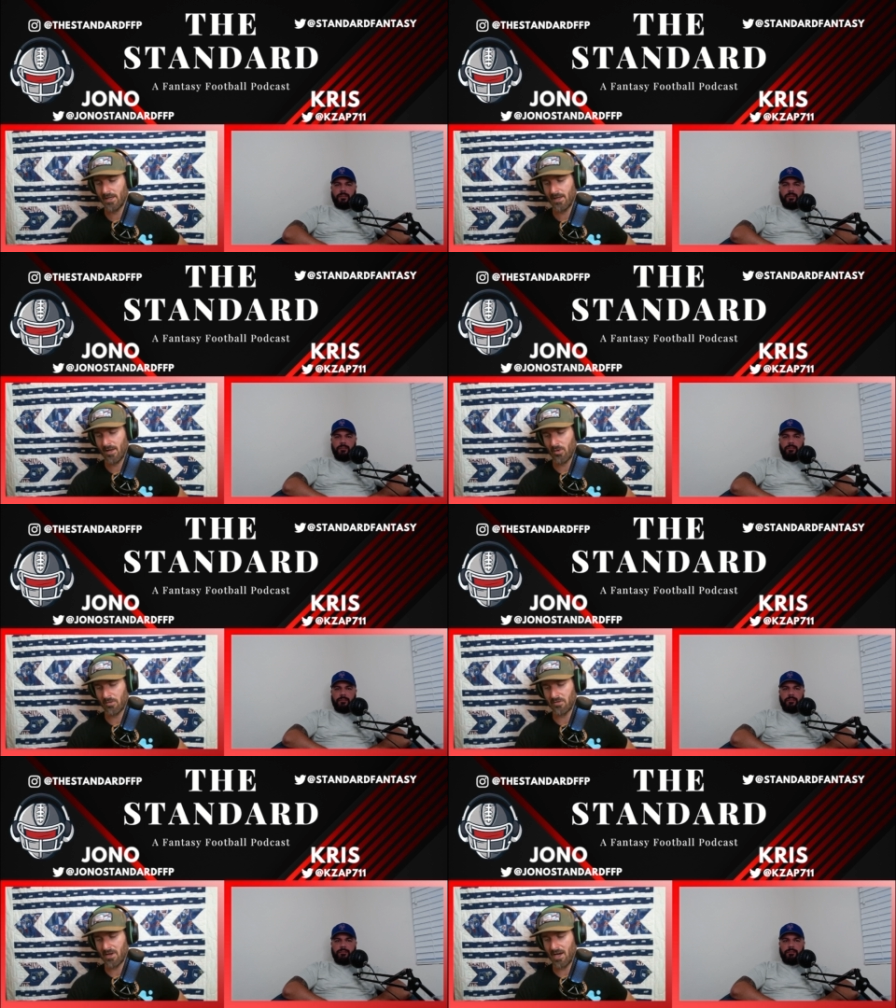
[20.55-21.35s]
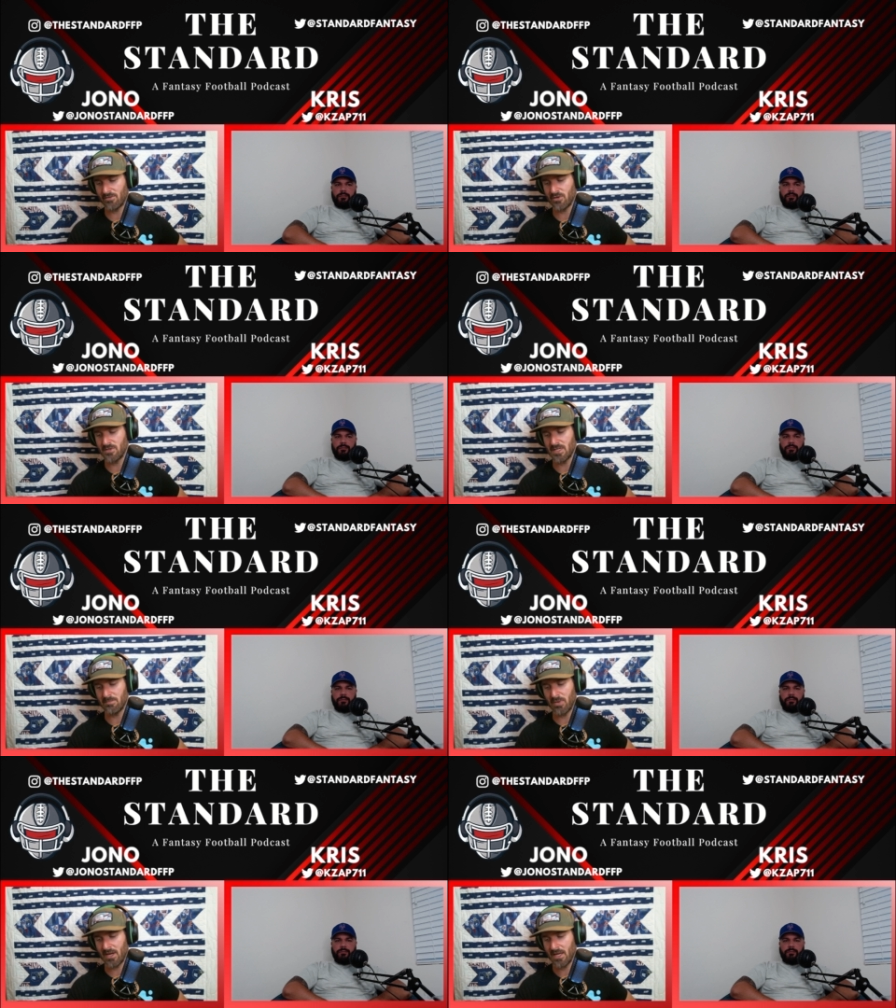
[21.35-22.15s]
Uh, we don't have to dive too
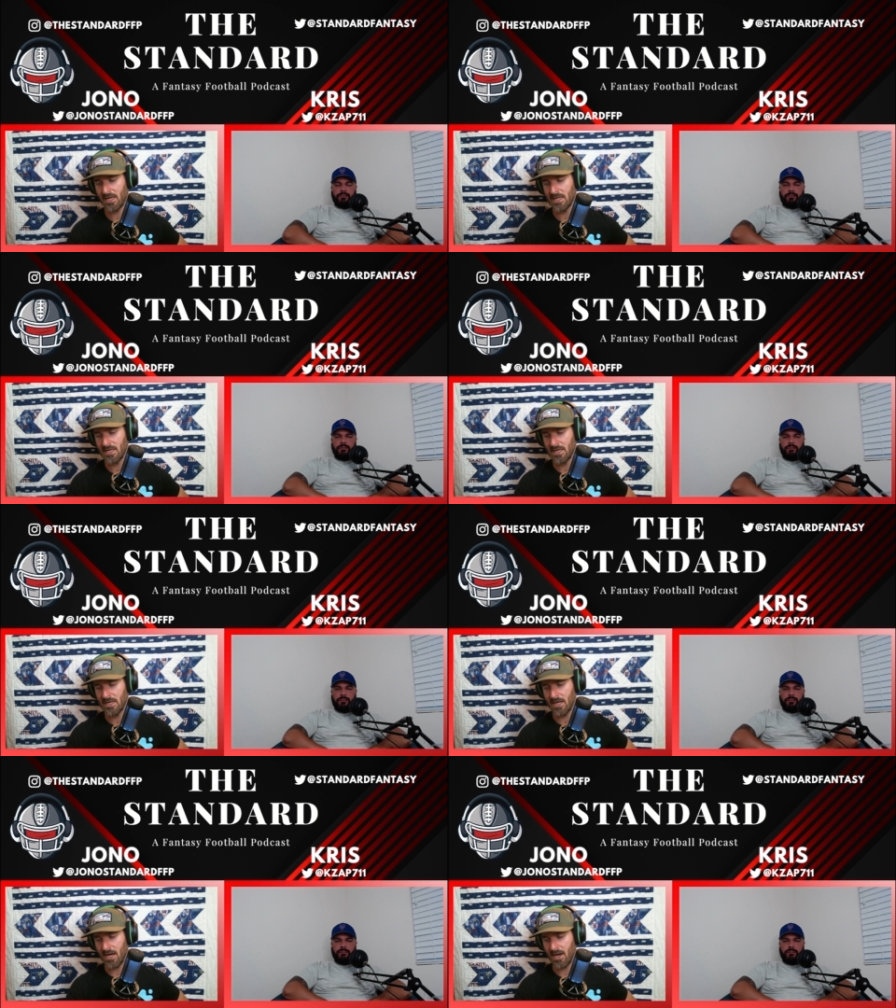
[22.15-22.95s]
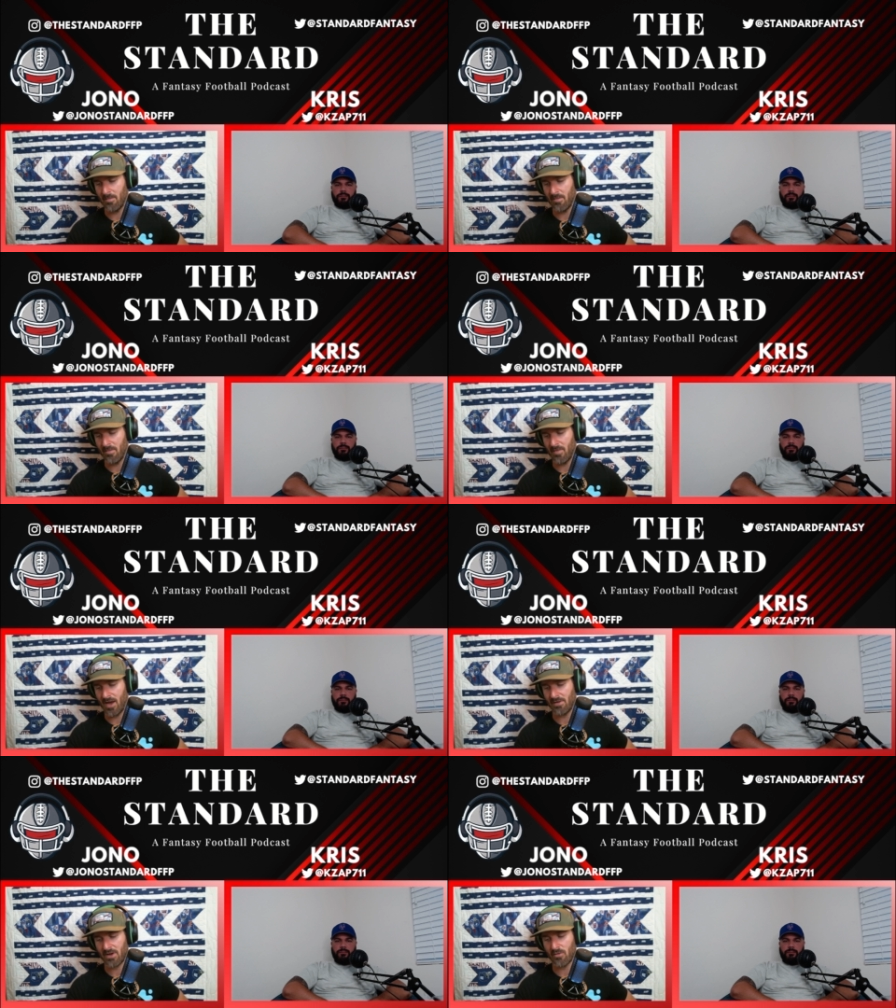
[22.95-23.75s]
deep, but um,
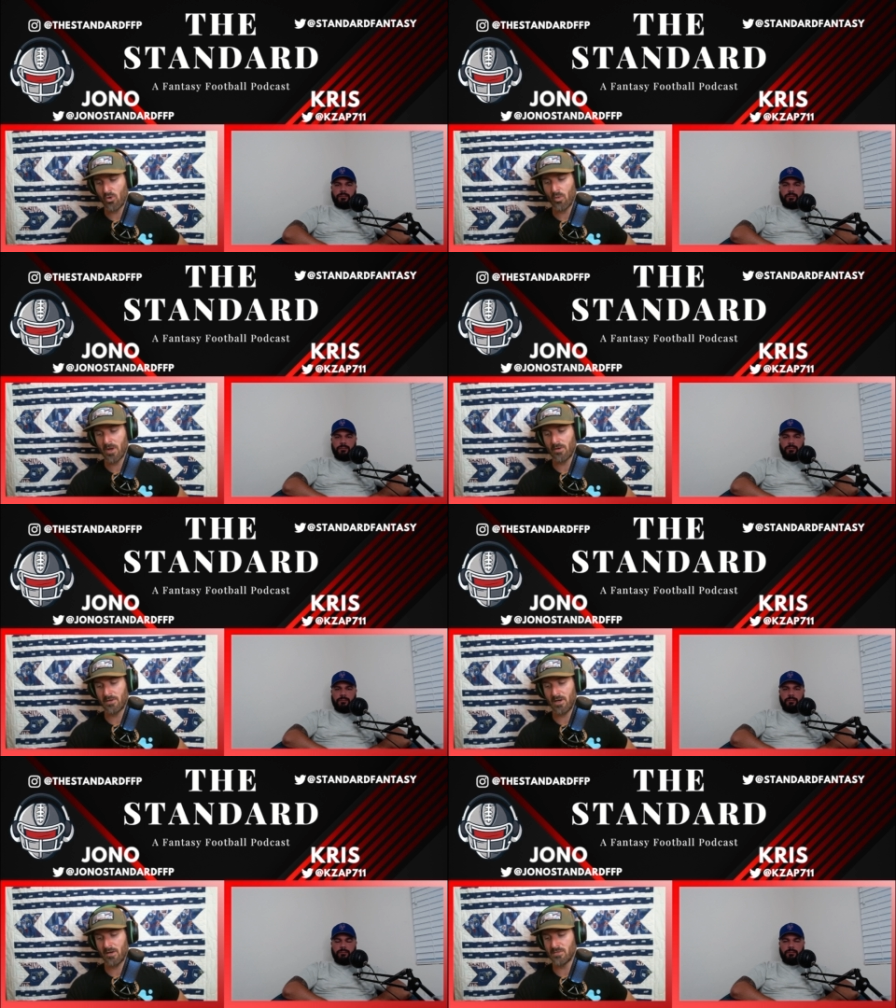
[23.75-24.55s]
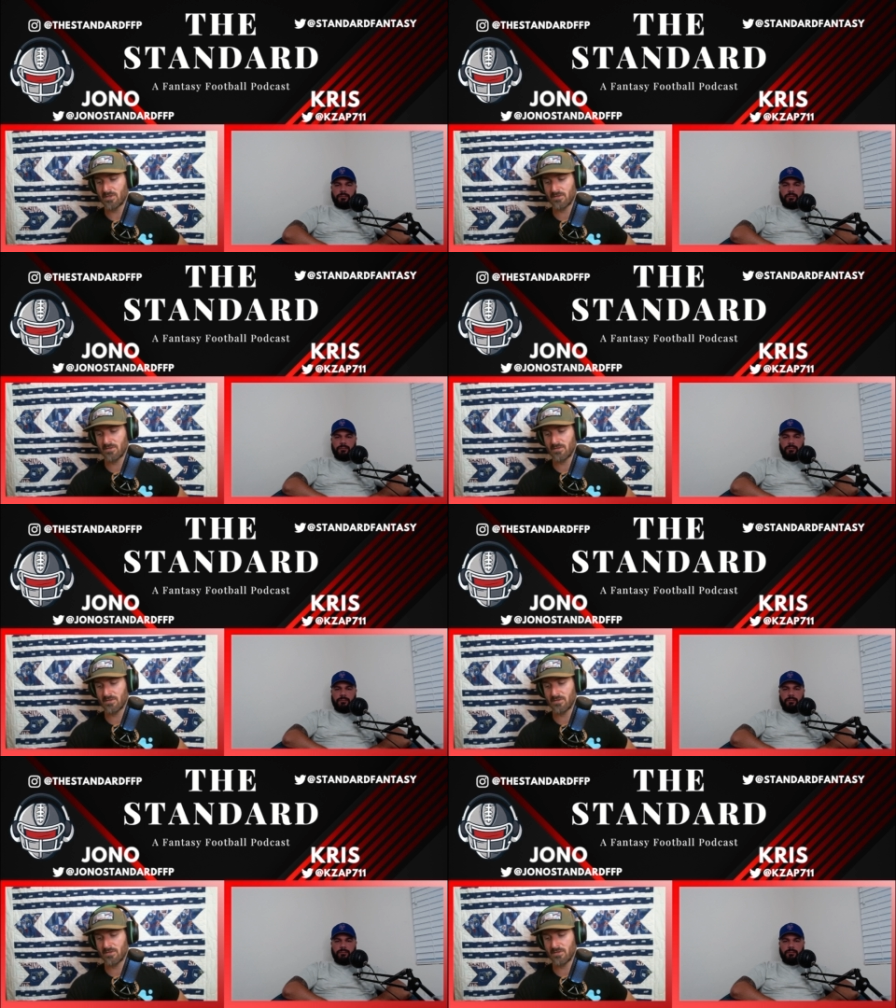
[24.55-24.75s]
I've got Romeo Doubs.